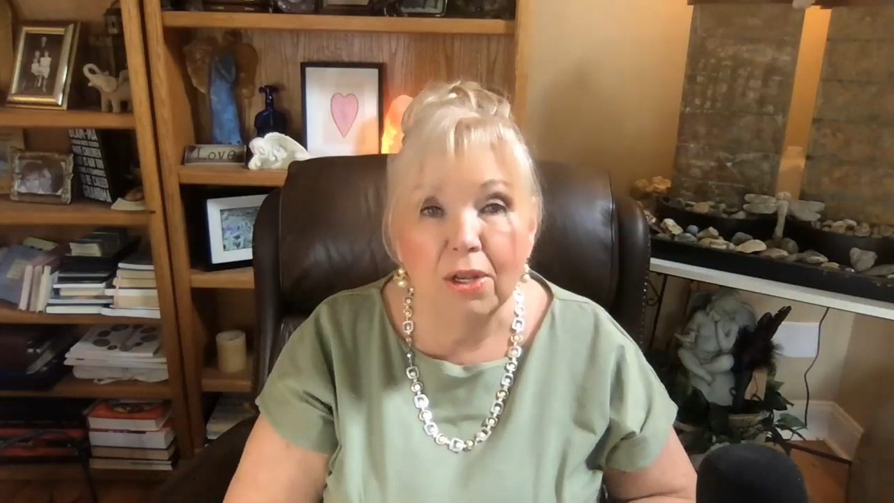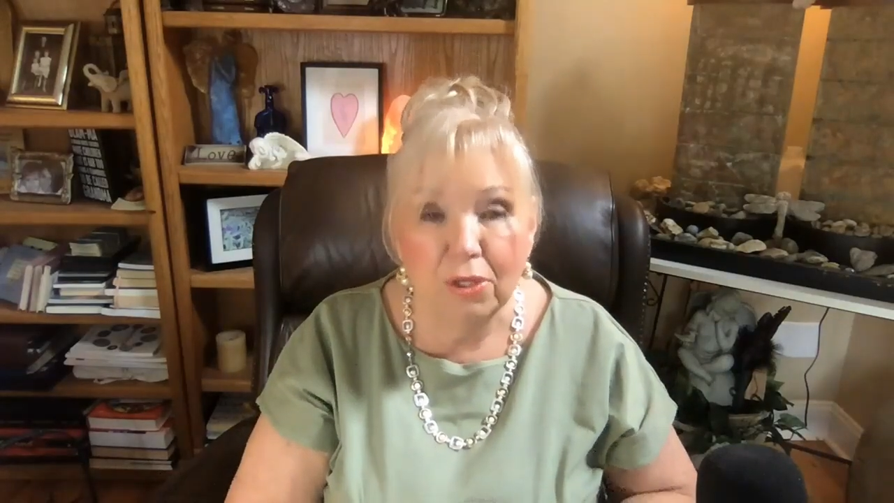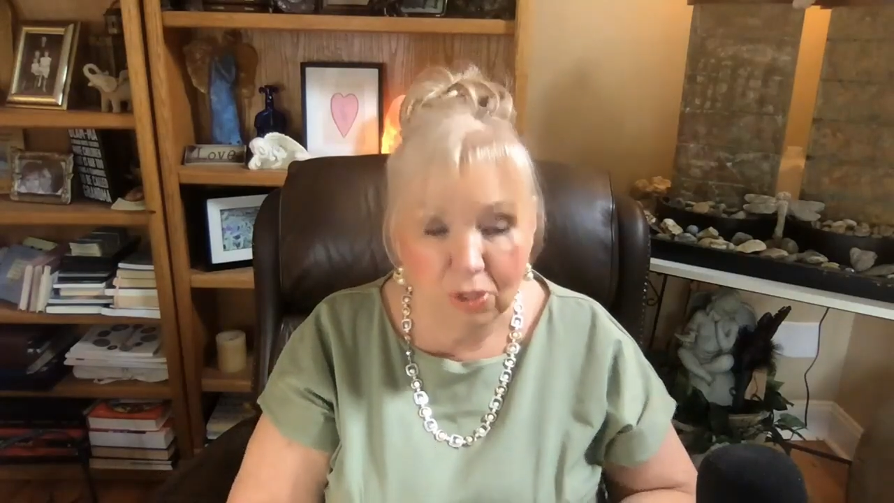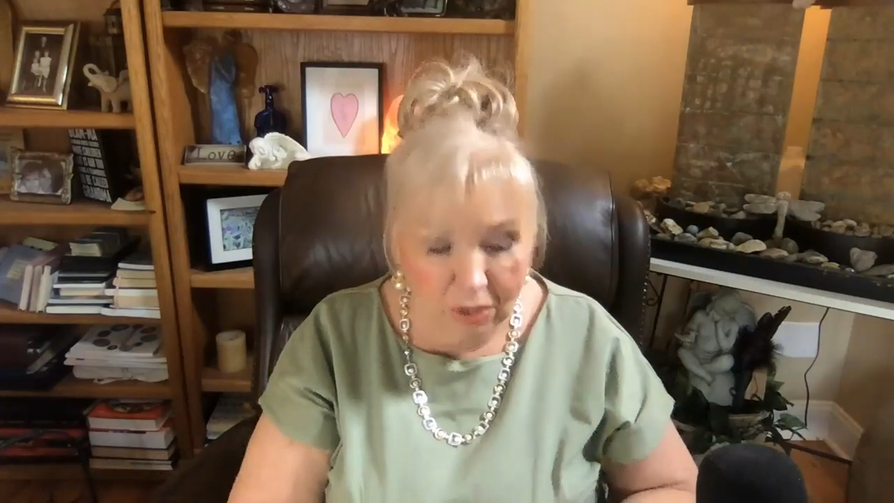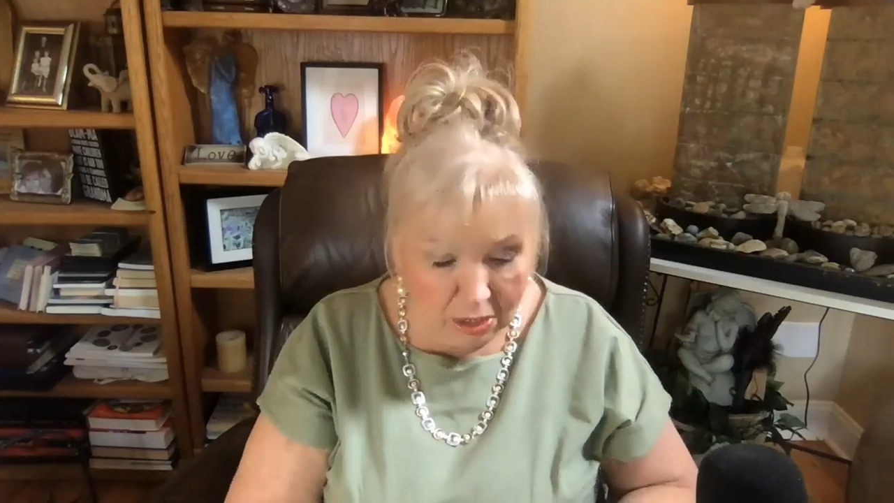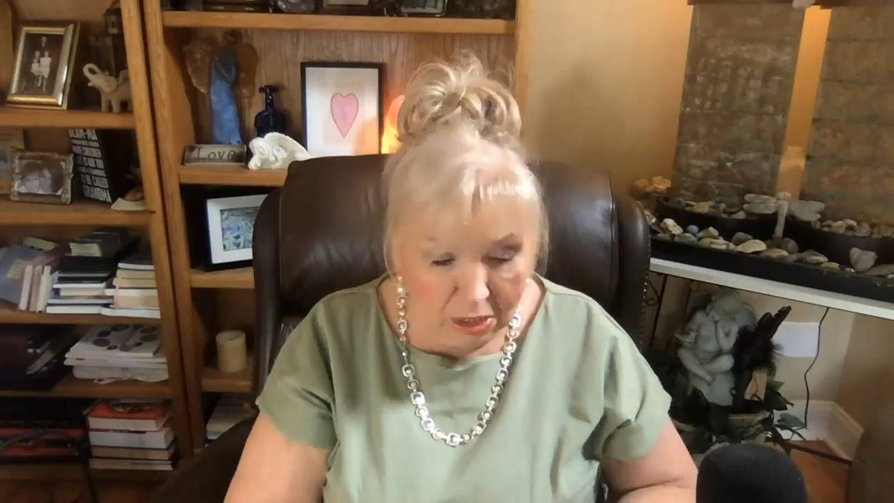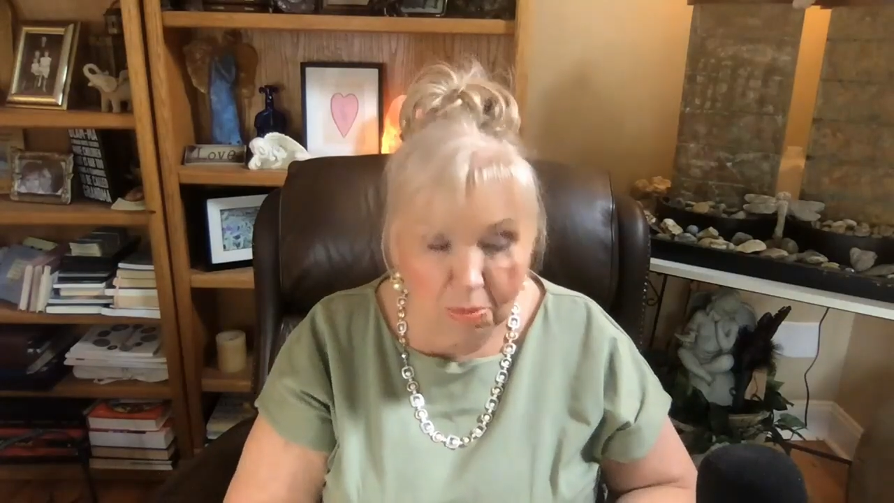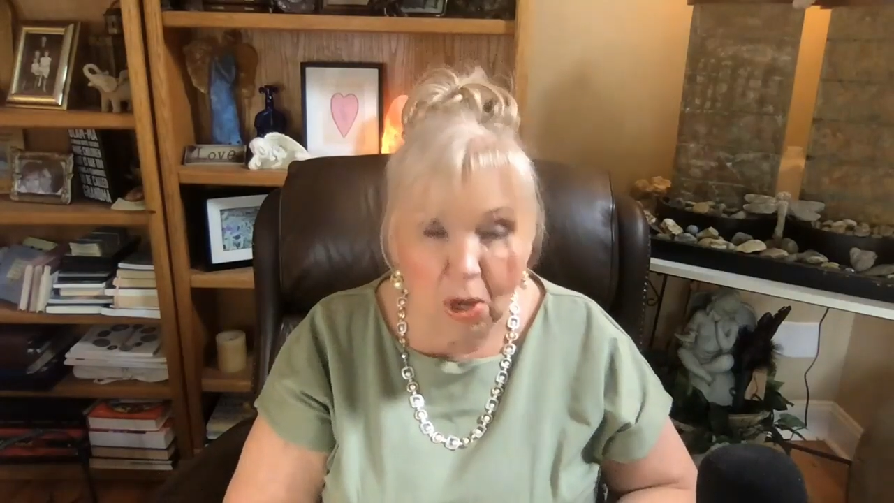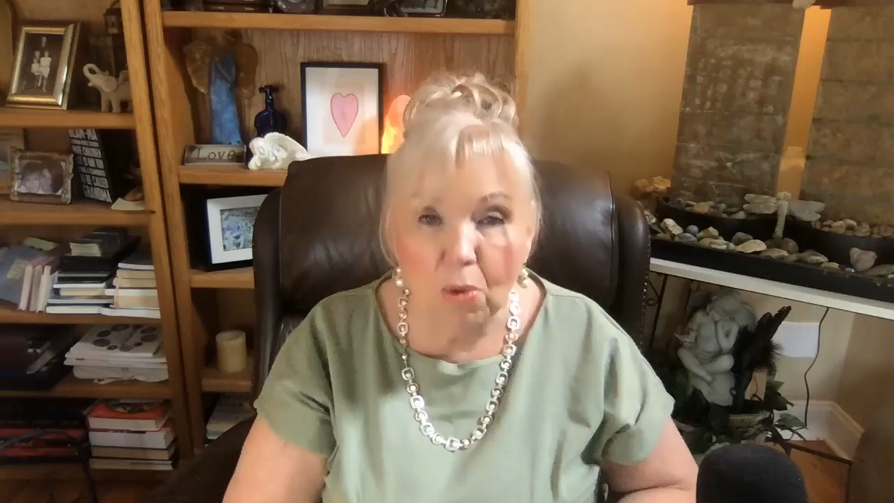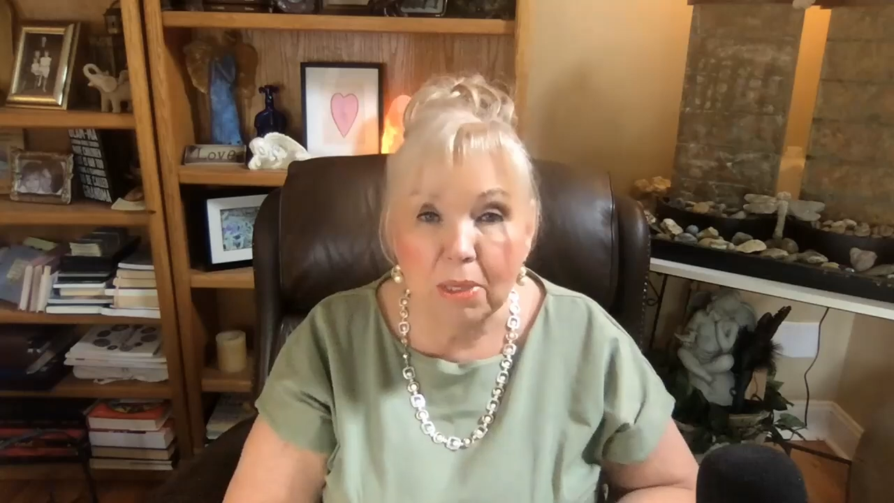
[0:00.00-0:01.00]
so at this
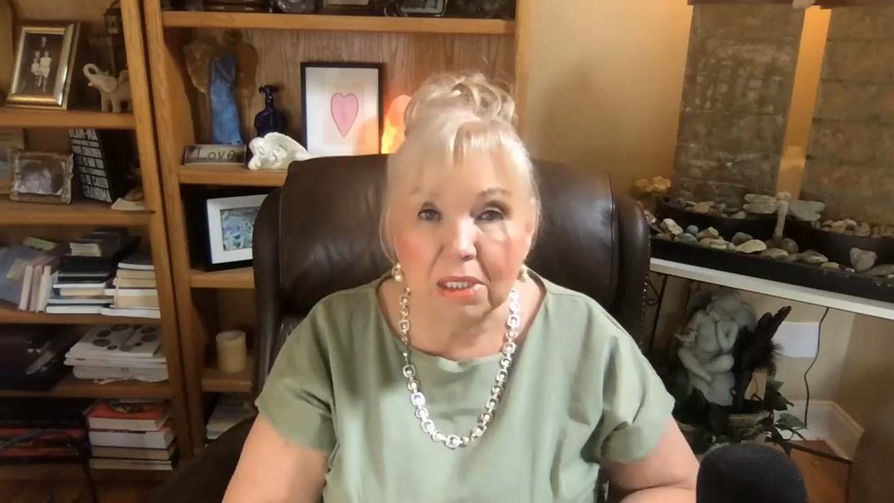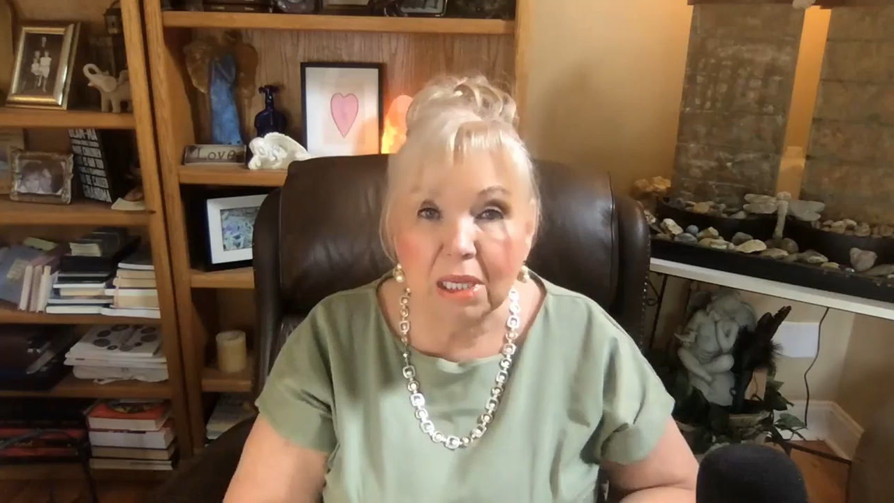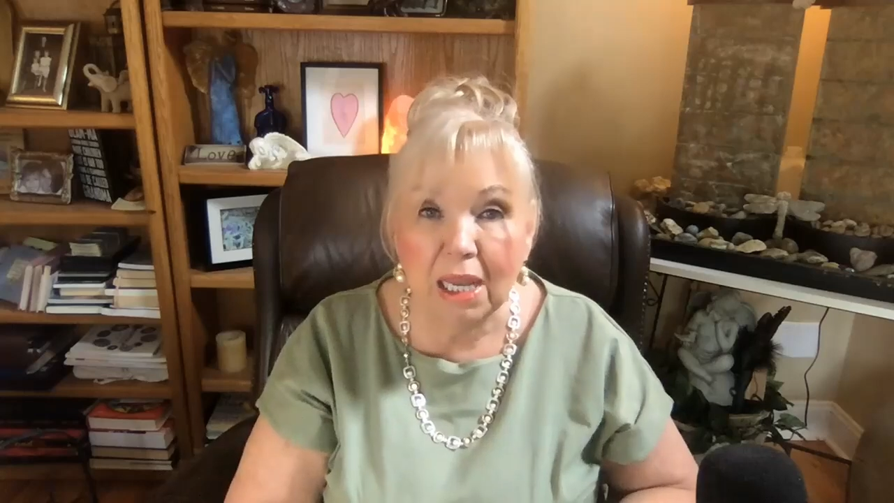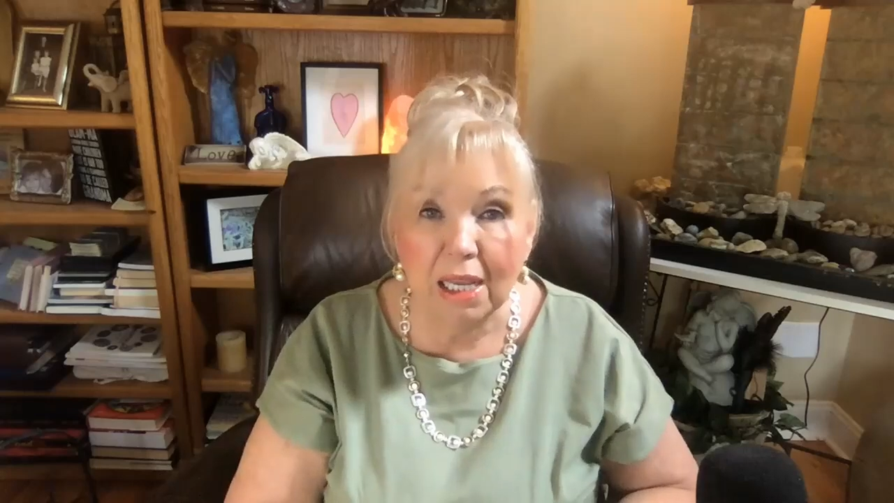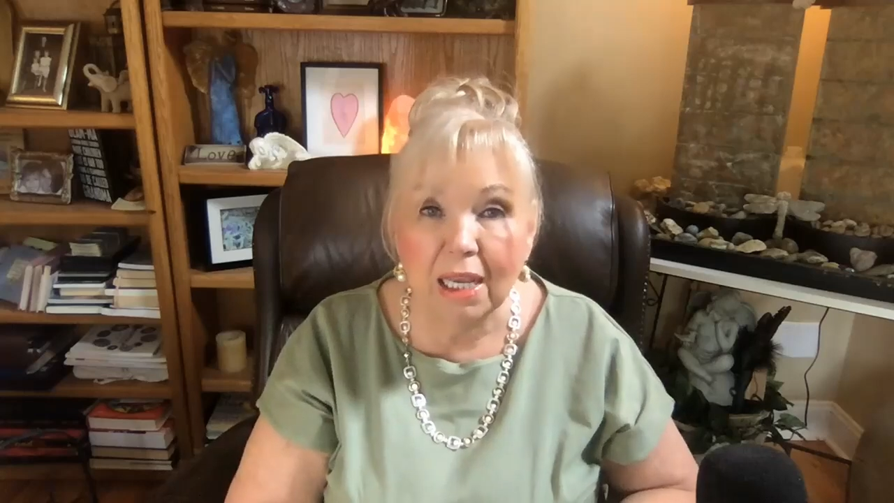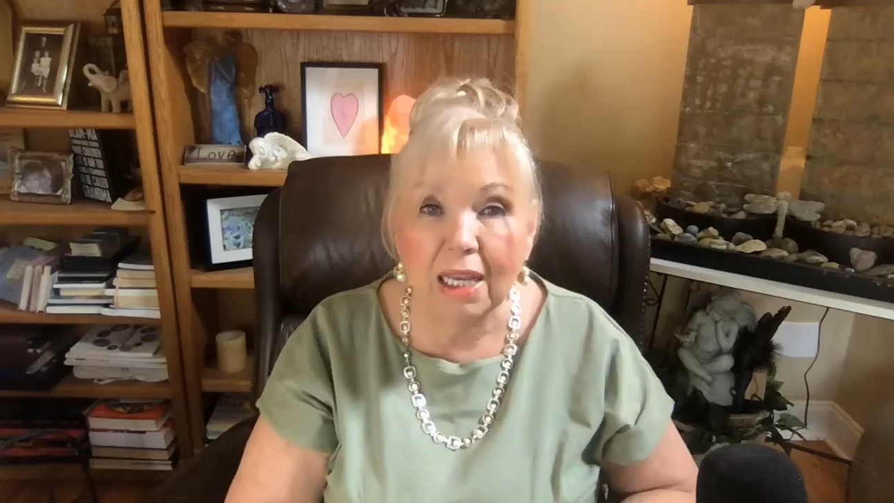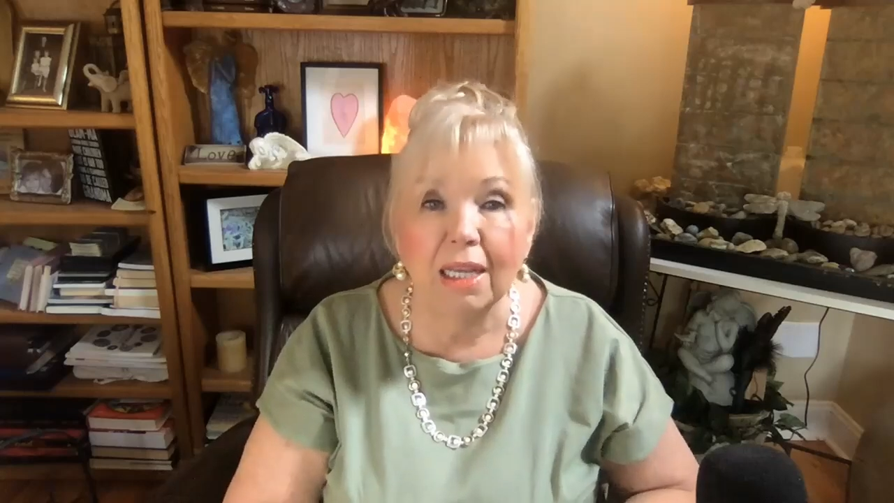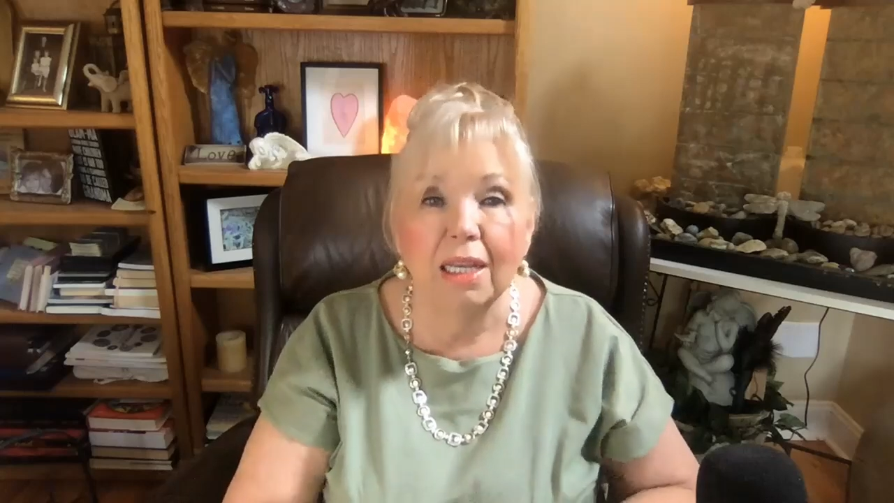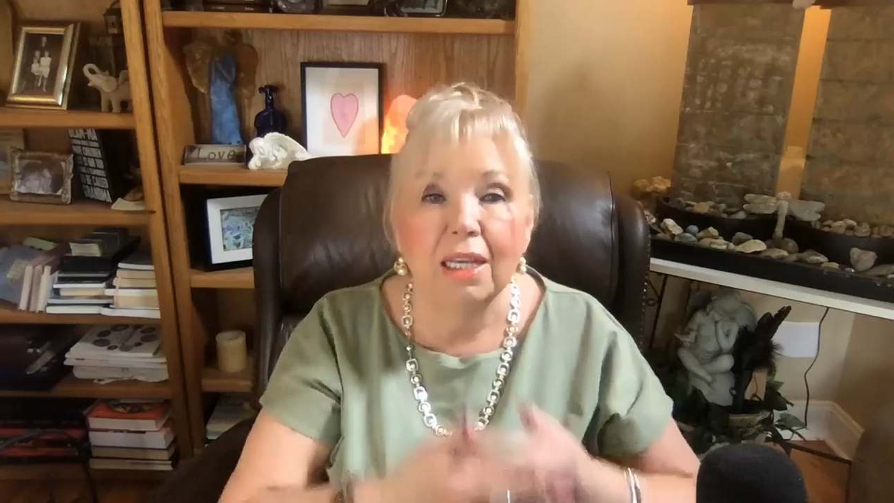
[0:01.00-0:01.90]
moment, take it